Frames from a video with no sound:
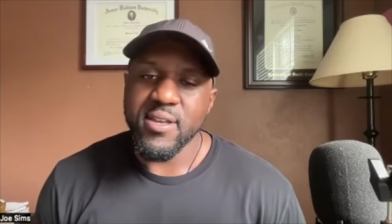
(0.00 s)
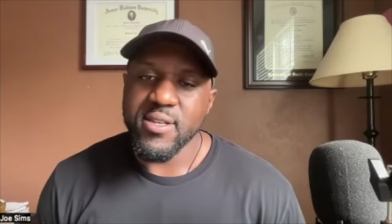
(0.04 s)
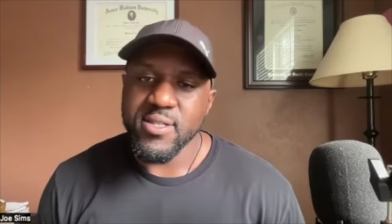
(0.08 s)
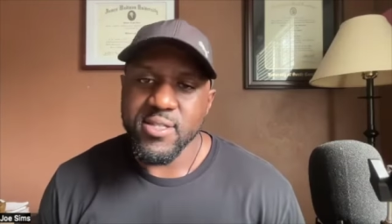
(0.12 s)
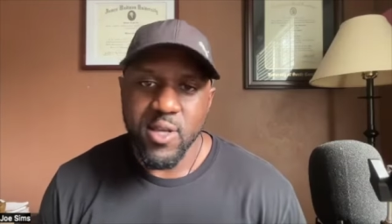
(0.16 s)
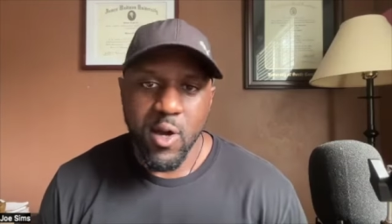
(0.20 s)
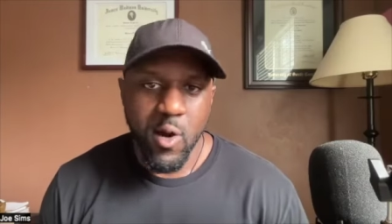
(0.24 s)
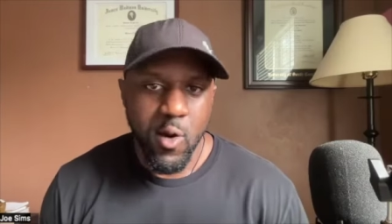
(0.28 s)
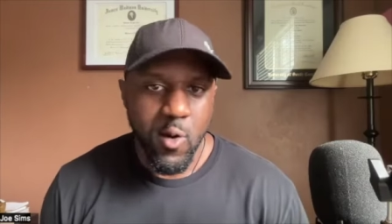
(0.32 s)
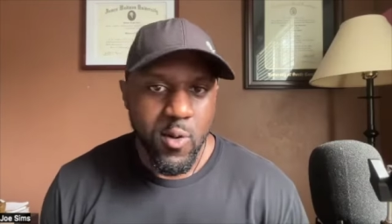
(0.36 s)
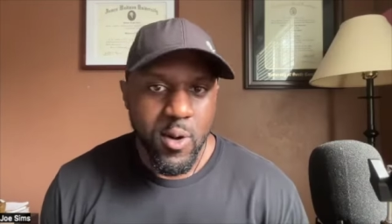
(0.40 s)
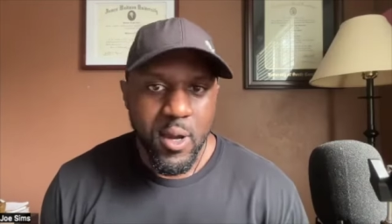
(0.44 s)

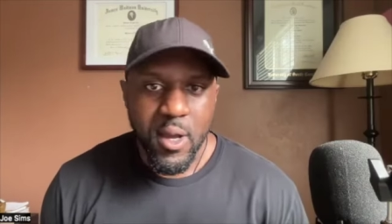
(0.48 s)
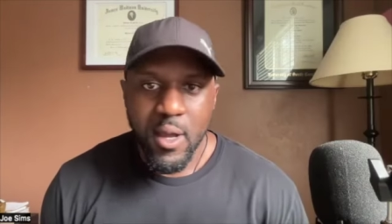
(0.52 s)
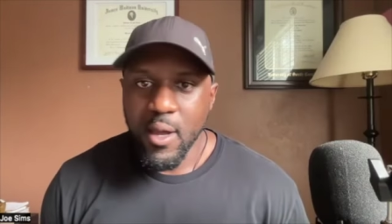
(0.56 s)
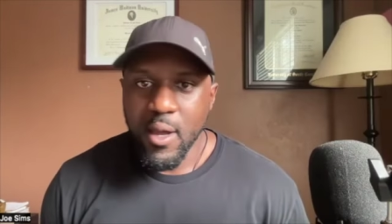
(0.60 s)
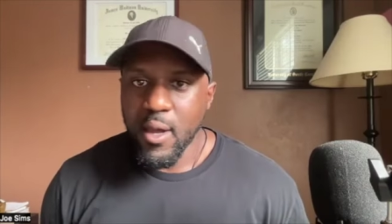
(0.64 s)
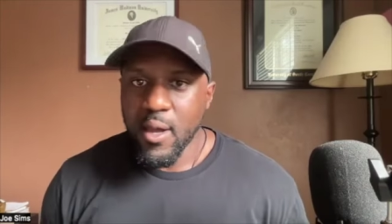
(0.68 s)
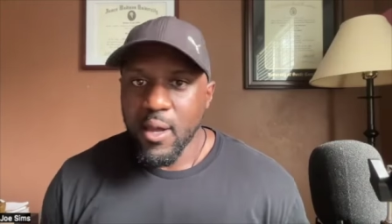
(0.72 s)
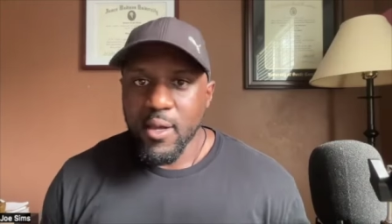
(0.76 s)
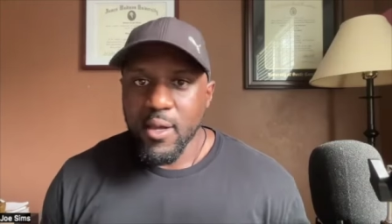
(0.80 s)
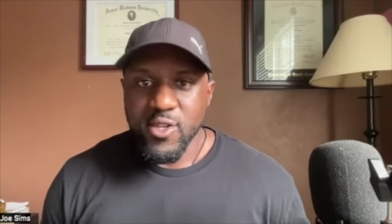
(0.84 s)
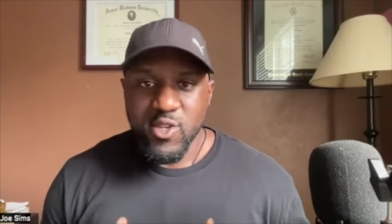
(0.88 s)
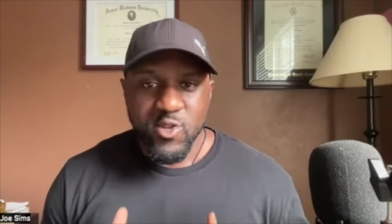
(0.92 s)
So
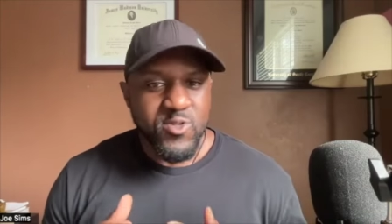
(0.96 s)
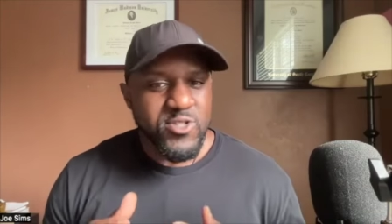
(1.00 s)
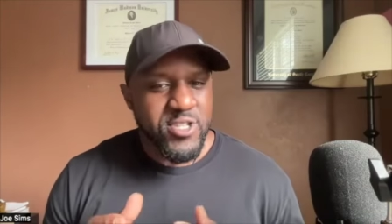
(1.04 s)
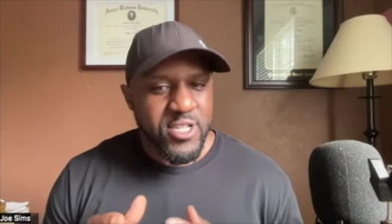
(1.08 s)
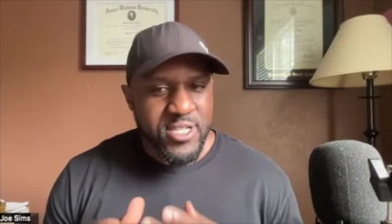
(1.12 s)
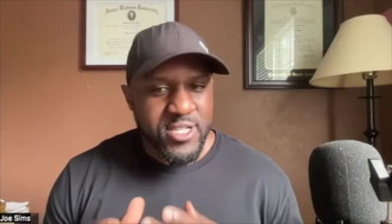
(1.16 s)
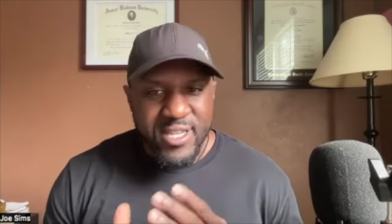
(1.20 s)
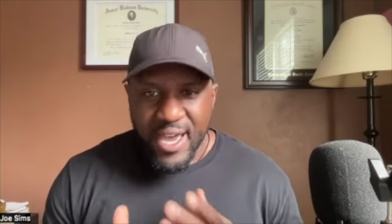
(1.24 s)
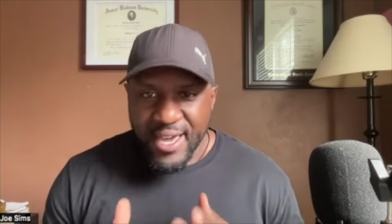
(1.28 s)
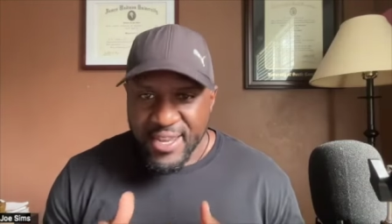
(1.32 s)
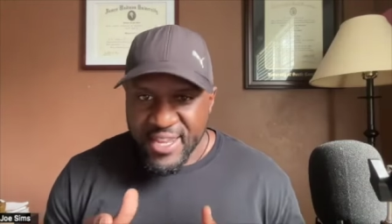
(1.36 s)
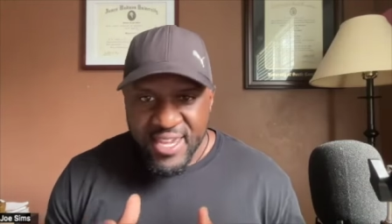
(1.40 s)
you
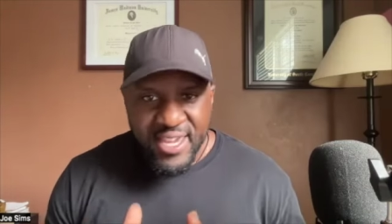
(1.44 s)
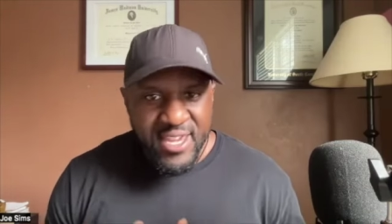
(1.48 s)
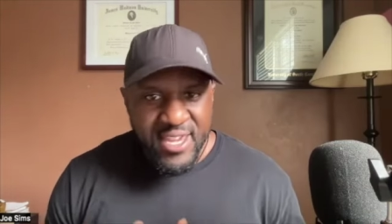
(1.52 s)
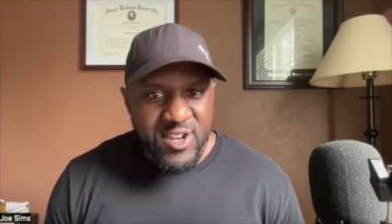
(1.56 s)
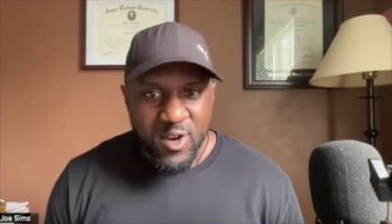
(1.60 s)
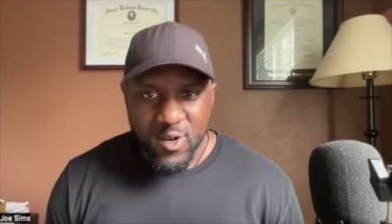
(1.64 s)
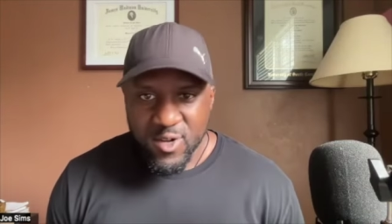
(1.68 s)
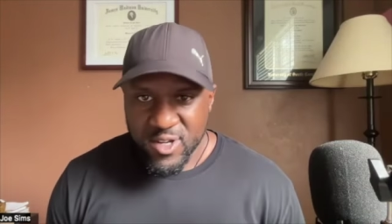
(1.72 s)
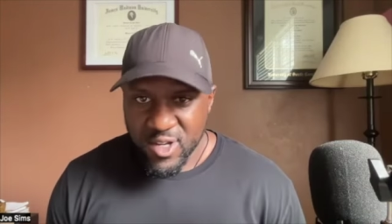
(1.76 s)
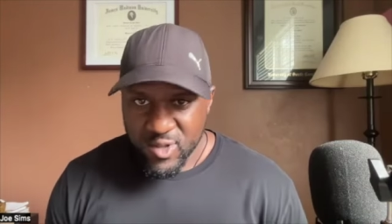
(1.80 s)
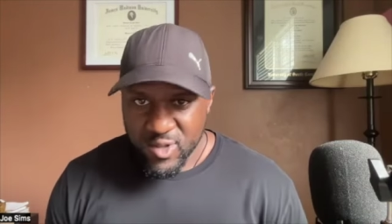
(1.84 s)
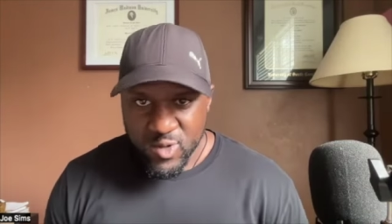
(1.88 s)
just kind of
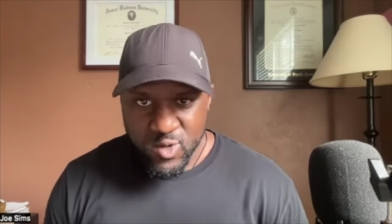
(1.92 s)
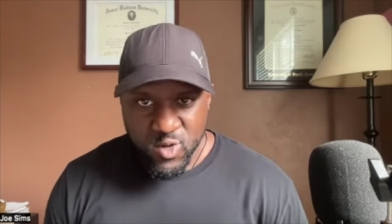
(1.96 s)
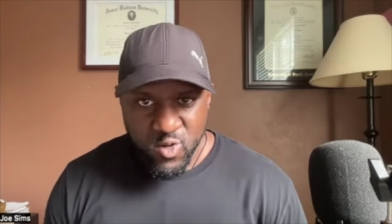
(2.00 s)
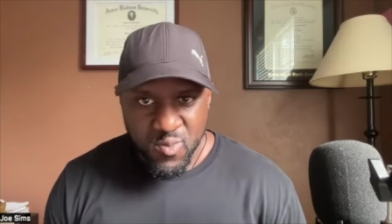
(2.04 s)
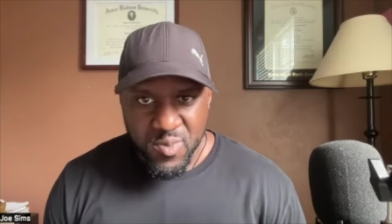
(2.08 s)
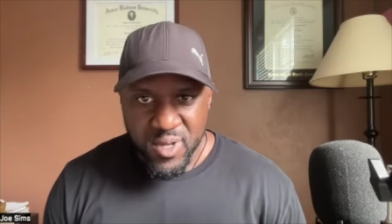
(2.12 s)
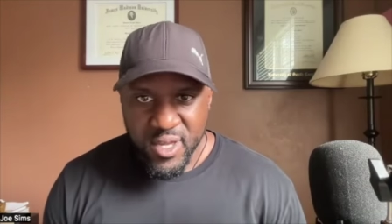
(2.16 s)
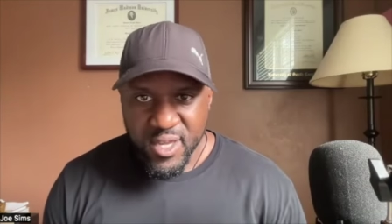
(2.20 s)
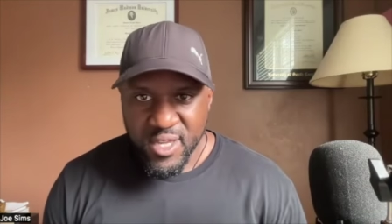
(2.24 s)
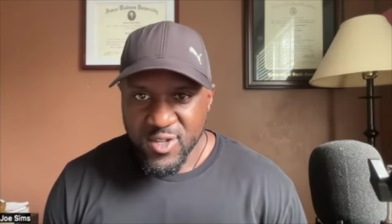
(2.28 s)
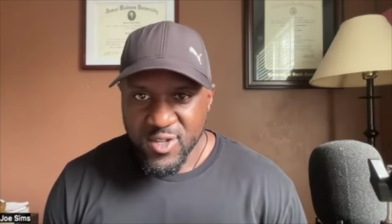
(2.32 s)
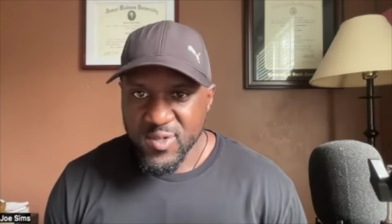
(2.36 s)
hit on a
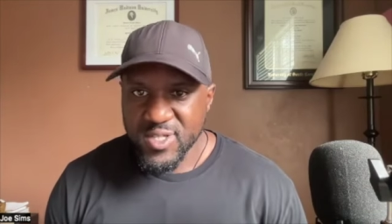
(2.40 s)
little bit.